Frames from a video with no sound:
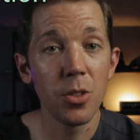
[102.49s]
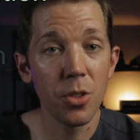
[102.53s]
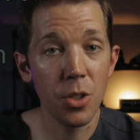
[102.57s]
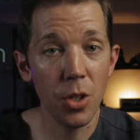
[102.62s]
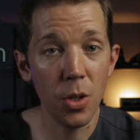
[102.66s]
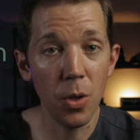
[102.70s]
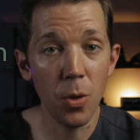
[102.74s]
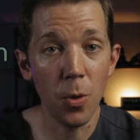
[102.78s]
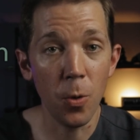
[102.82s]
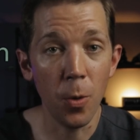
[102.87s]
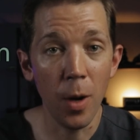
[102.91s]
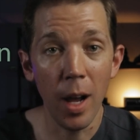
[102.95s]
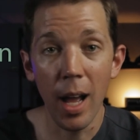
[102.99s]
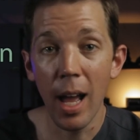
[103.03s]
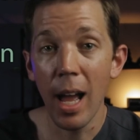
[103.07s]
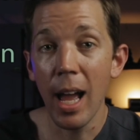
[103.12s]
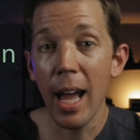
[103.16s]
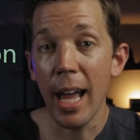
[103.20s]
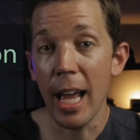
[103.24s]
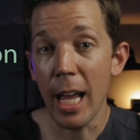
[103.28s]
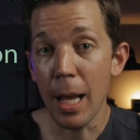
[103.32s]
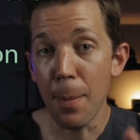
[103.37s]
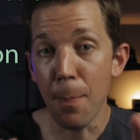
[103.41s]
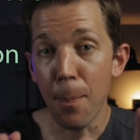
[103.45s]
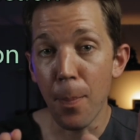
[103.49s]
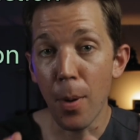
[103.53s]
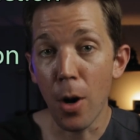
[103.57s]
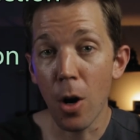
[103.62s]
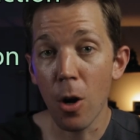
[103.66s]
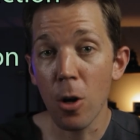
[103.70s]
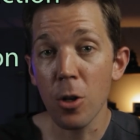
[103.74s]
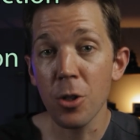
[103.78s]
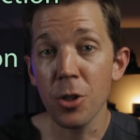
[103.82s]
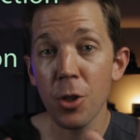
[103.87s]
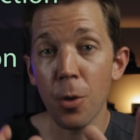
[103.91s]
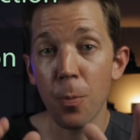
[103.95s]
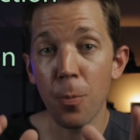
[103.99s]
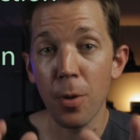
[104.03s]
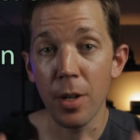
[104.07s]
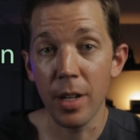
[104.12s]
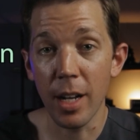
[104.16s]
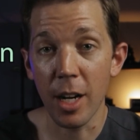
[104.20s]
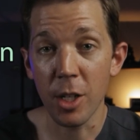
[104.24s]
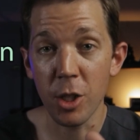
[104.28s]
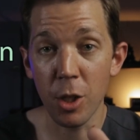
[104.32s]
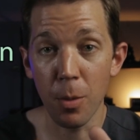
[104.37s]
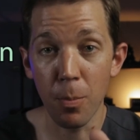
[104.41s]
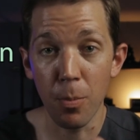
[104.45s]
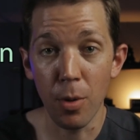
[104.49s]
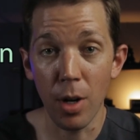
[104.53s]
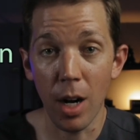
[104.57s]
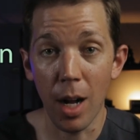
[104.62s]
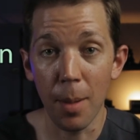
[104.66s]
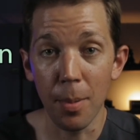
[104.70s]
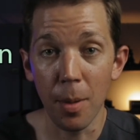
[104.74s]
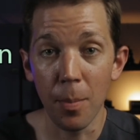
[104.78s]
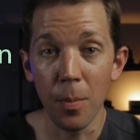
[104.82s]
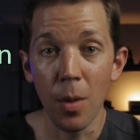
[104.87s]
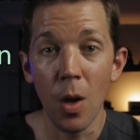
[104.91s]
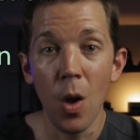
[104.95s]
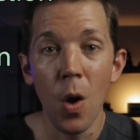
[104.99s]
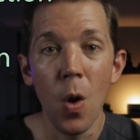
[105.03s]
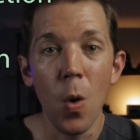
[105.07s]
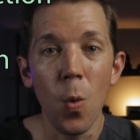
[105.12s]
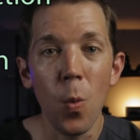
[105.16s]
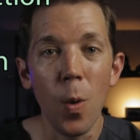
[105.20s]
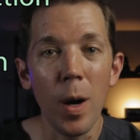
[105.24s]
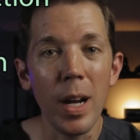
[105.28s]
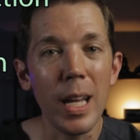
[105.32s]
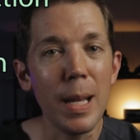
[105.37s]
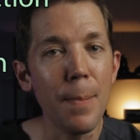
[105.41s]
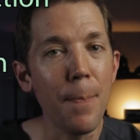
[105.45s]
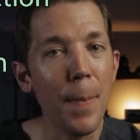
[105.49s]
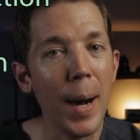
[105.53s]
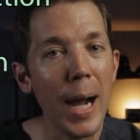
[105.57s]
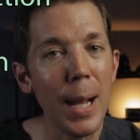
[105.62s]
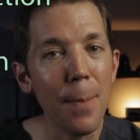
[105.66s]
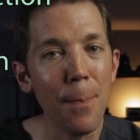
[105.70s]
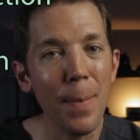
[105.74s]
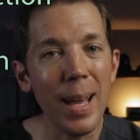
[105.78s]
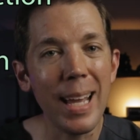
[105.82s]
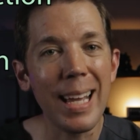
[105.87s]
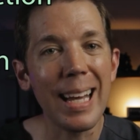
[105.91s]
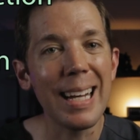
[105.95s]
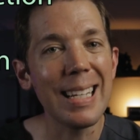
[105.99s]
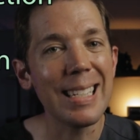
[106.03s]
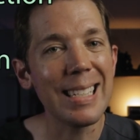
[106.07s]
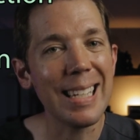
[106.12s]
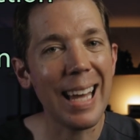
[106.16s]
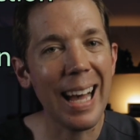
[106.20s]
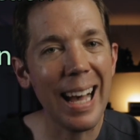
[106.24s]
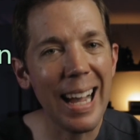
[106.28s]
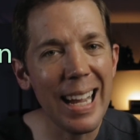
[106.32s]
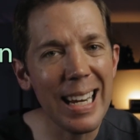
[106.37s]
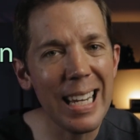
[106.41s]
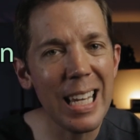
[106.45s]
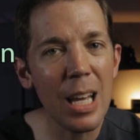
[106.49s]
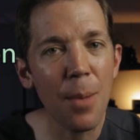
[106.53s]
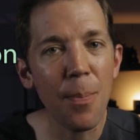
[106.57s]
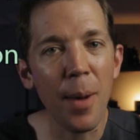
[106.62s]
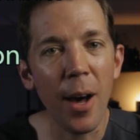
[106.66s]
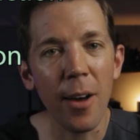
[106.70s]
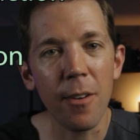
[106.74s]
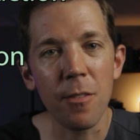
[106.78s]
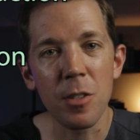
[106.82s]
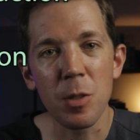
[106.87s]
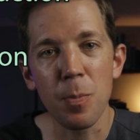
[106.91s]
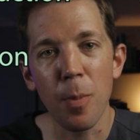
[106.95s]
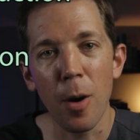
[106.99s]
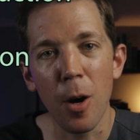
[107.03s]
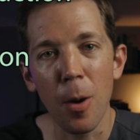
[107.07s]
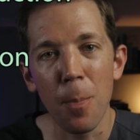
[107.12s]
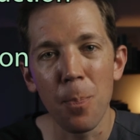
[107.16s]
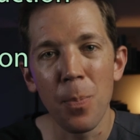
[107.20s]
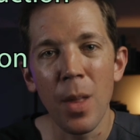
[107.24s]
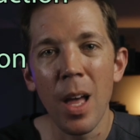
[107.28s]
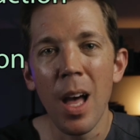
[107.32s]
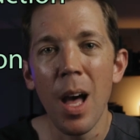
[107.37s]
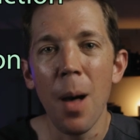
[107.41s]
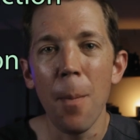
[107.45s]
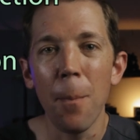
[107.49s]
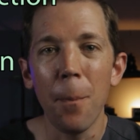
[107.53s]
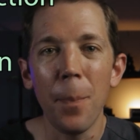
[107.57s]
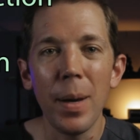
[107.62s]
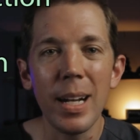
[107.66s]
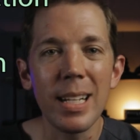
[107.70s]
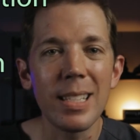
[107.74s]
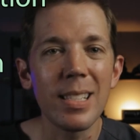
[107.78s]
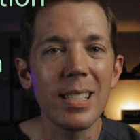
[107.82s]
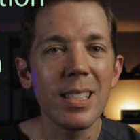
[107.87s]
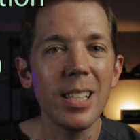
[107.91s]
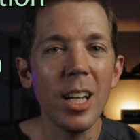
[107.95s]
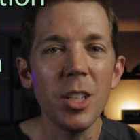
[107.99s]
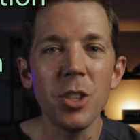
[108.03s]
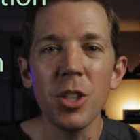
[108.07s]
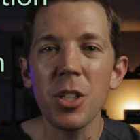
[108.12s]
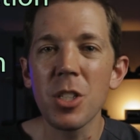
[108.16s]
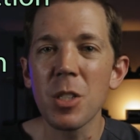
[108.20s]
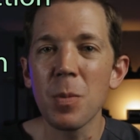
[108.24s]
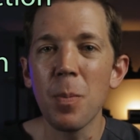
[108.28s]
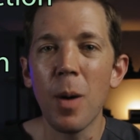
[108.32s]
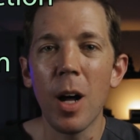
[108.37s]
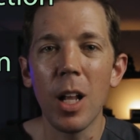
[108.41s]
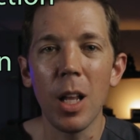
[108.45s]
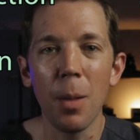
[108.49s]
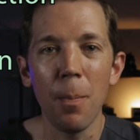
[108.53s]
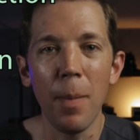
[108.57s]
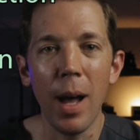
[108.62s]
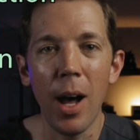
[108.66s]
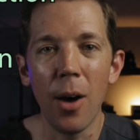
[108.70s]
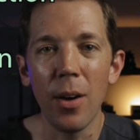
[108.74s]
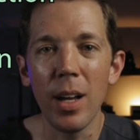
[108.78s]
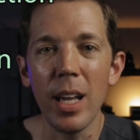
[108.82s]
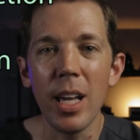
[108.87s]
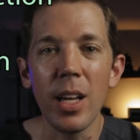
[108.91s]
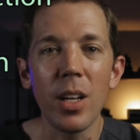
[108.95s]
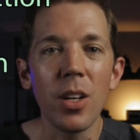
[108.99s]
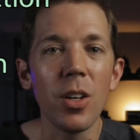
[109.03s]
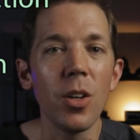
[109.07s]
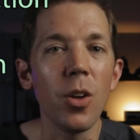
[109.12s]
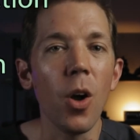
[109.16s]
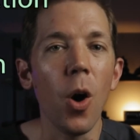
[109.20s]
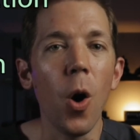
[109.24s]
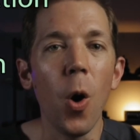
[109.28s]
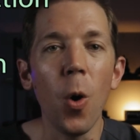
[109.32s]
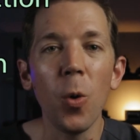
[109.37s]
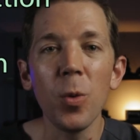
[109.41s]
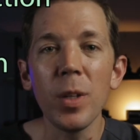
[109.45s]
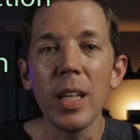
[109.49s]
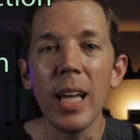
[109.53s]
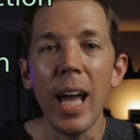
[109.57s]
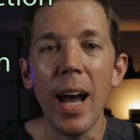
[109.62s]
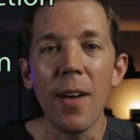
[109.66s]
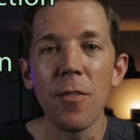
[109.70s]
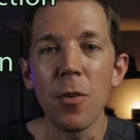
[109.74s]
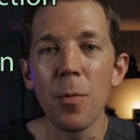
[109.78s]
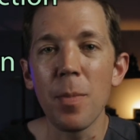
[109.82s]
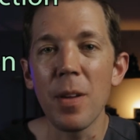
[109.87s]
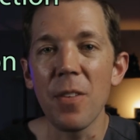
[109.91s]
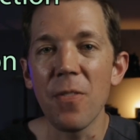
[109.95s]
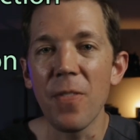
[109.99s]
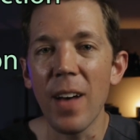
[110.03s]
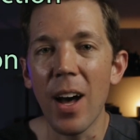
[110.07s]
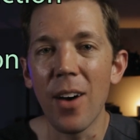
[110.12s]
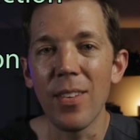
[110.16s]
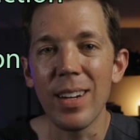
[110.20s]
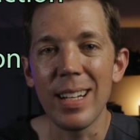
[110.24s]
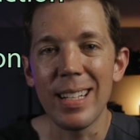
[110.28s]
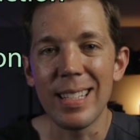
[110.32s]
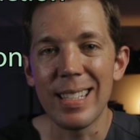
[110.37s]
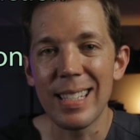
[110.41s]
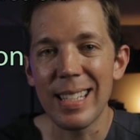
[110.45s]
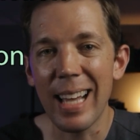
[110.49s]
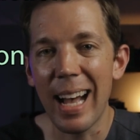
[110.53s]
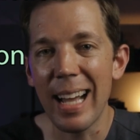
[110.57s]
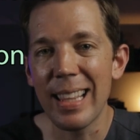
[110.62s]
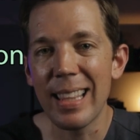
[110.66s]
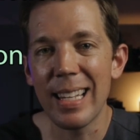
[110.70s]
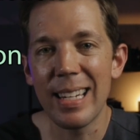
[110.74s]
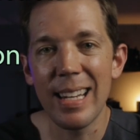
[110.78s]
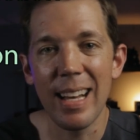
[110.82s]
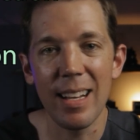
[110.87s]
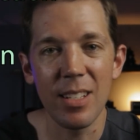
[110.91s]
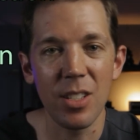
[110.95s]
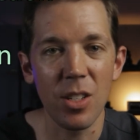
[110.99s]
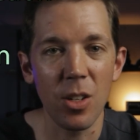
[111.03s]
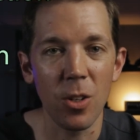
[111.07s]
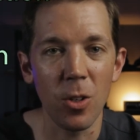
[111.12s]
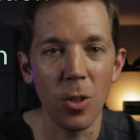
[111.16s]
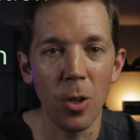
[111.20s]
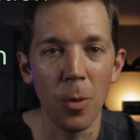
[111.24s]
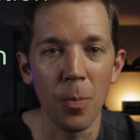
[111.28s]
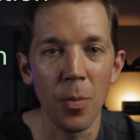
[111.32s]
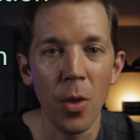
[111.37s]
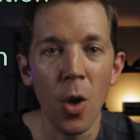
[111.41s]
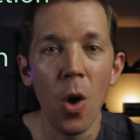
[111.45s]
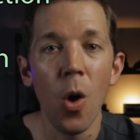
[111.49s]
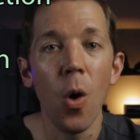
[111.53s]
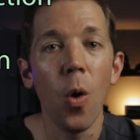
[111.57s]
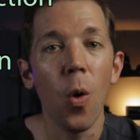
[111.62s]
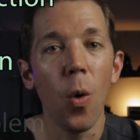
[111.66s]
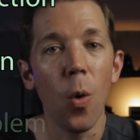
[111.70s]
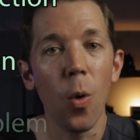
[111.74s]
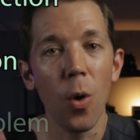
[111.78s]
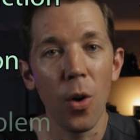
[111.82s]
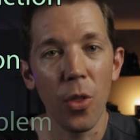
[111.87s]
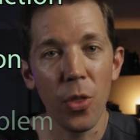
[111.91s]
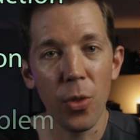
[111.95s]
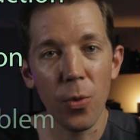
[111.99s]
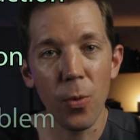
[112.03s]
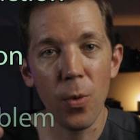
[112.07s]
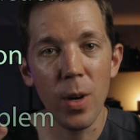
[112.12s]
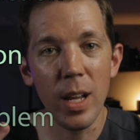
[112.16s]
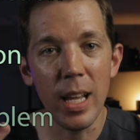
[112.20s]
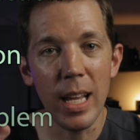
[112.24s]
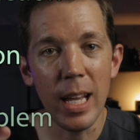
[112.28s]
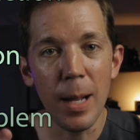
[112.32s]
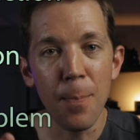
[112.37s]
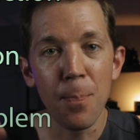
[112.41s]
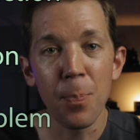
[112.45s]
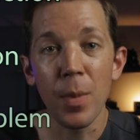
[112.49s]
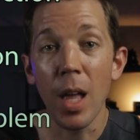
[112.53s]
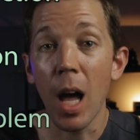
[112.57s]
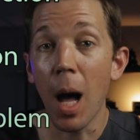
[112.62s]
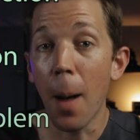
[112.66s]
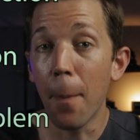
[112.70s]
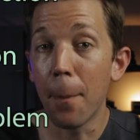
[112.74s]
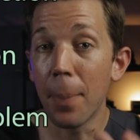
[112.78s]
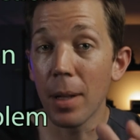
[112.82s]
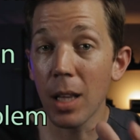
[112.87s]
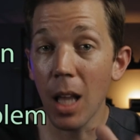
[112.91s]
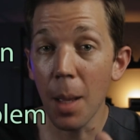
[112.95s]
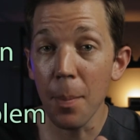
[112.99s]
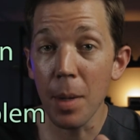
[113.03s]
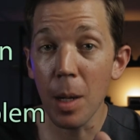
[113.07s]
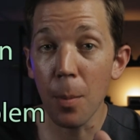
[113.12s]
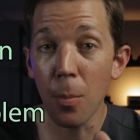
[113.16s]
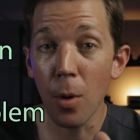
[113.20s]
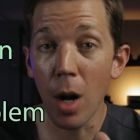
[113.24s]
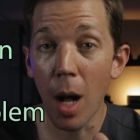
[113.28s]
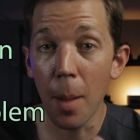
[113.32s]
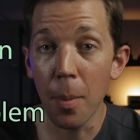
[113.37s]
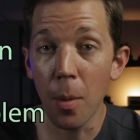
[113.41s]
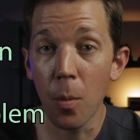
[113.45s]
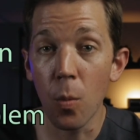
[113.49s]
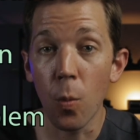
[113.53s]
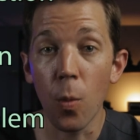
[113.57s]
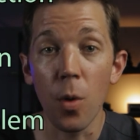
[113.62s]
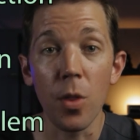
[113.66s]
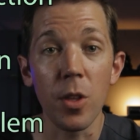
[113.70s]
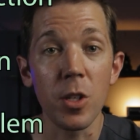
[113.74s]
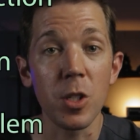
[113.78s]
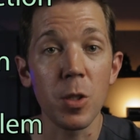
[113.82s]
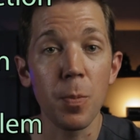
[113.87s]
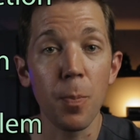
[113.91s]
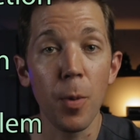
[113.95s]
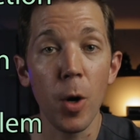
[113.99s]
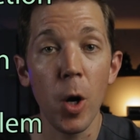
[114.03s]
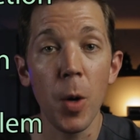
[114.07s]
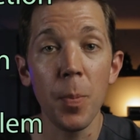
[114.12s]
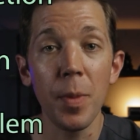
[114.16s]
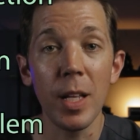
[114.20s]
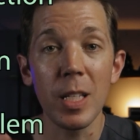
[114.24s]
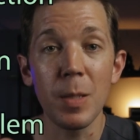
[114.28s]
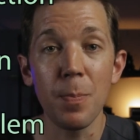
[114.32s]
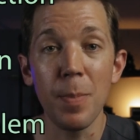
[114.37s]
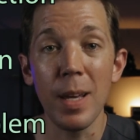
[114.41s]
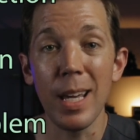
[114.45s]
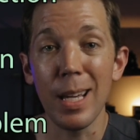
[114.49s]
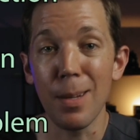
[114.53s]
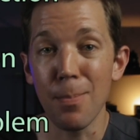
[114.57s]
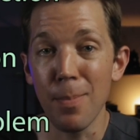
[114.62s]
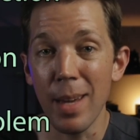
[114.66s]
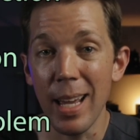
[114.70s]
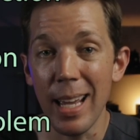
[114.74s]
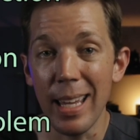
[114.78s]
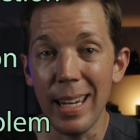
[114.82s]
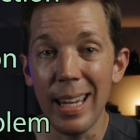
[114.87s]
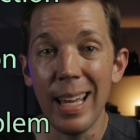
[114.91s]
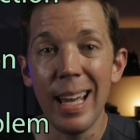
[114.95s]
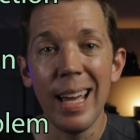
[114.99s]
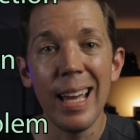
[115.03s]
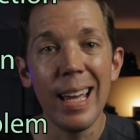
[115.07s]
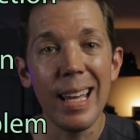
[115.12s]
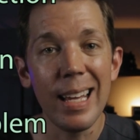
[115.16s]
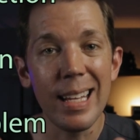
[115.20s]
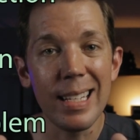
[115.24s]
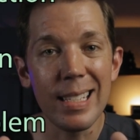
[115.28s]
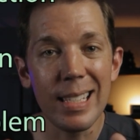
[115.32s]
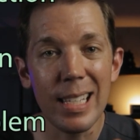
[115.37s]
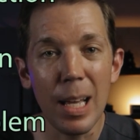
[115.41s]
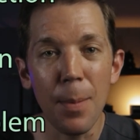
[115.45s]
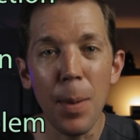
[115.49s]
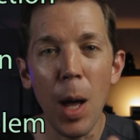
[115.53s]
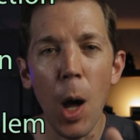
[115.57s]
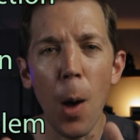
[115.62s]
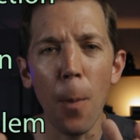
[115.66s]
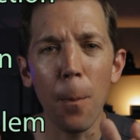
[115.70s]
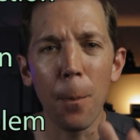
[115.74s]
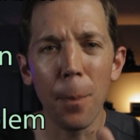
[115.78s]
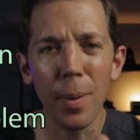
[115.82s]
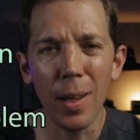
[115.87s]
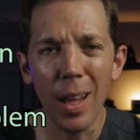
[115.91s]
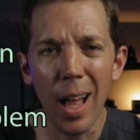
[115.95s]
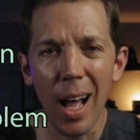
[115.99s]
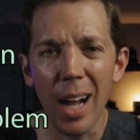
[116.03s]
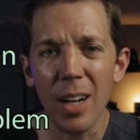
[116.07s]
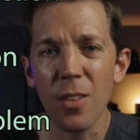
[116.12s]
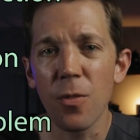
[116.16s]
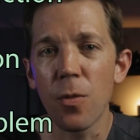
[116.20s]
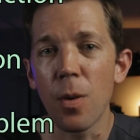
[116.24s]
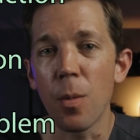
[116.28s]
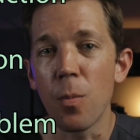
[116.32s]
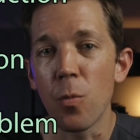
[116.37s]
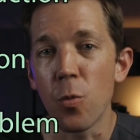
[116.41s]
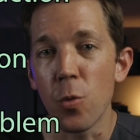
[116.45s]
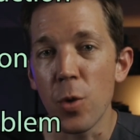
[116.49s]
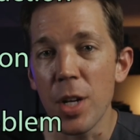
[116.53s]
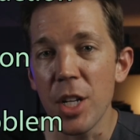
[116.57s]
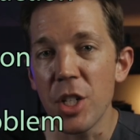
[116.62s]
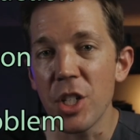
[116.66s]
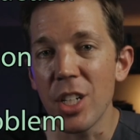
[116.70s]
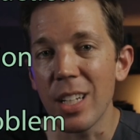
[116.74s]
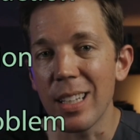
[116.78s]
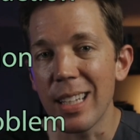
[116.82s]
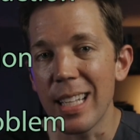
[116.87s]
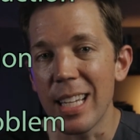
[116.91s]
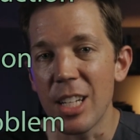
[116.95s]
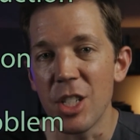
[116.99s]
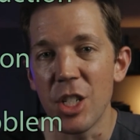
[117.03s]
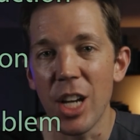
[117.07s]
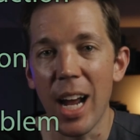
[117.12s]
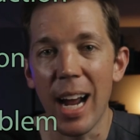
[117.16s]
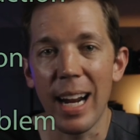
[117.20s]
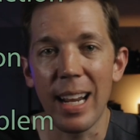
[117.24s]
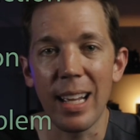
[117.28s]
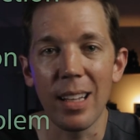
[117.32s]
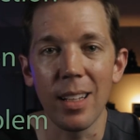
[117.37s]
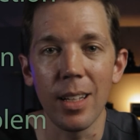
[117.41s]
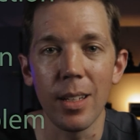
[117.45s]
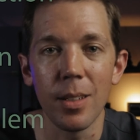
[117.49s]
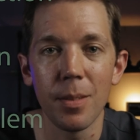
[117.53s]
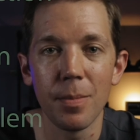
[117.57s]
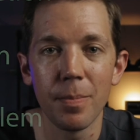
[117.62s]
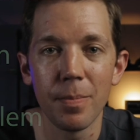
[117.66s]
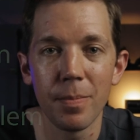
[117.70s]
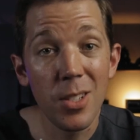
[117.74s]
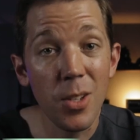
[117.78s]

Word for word: two, a partial production problem where he might make a tiny amount of sperm, but it's such a small amount it could only ever be found inside the testicle, or three, a plumbing problem where the sperm that's being made is somehow blocked from reaching the ejaculate.